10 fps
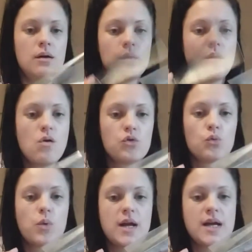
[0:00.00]
all the
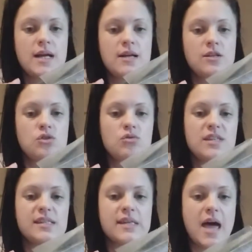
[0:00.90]
way to
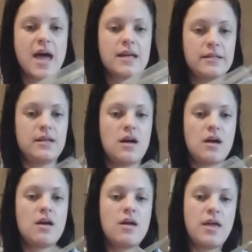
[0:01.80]
the side,
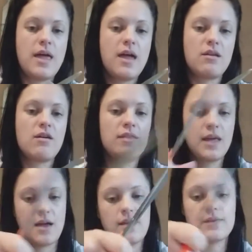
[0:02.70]
and on the
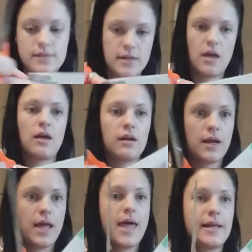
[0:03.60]
other side,
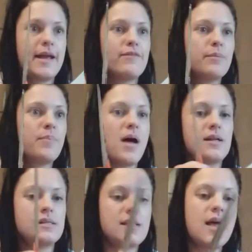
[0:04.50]
and
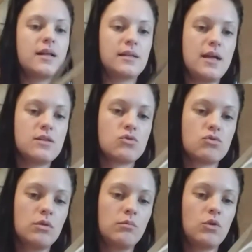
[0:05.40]
everybody's side gets
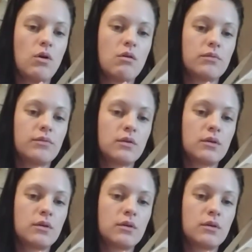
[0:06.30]
trimmed off.